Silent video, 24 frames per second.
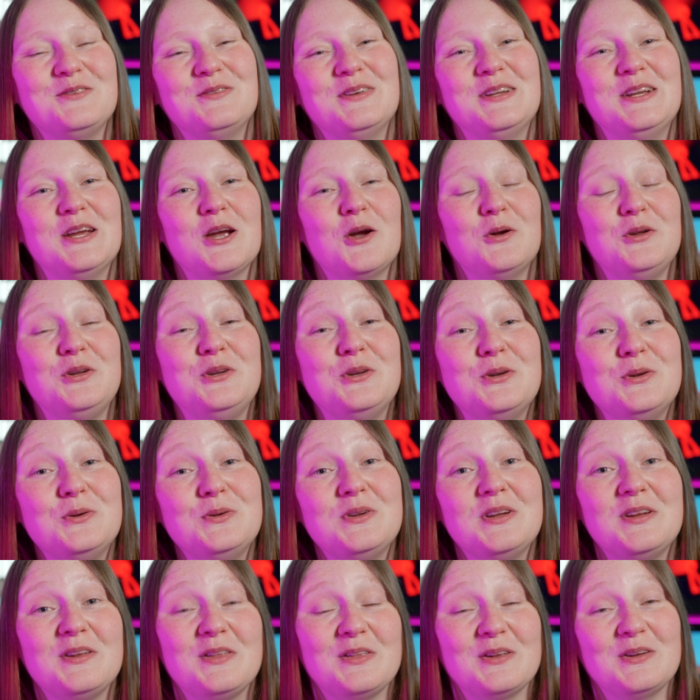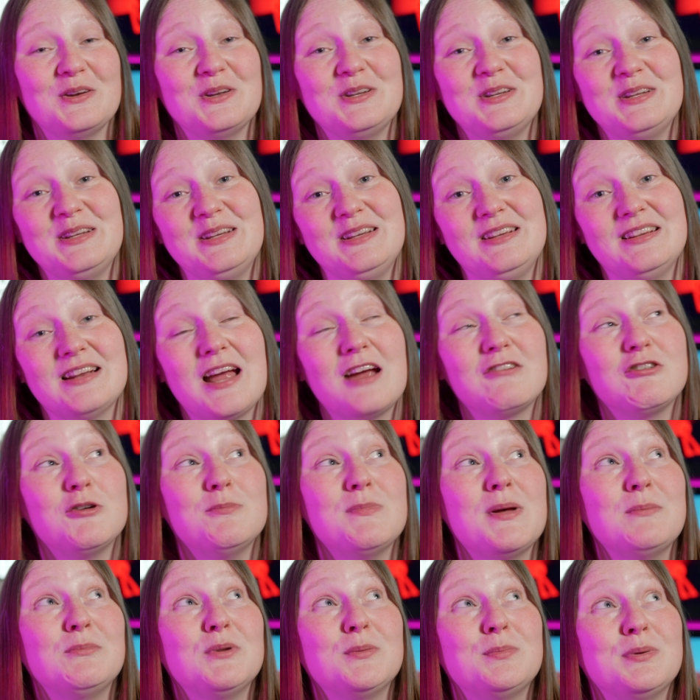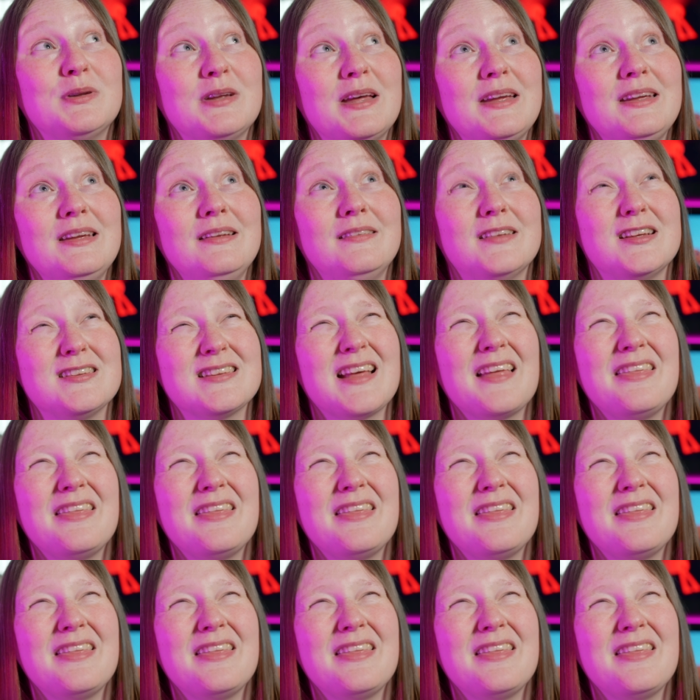video. Unit 13. I remember playing this.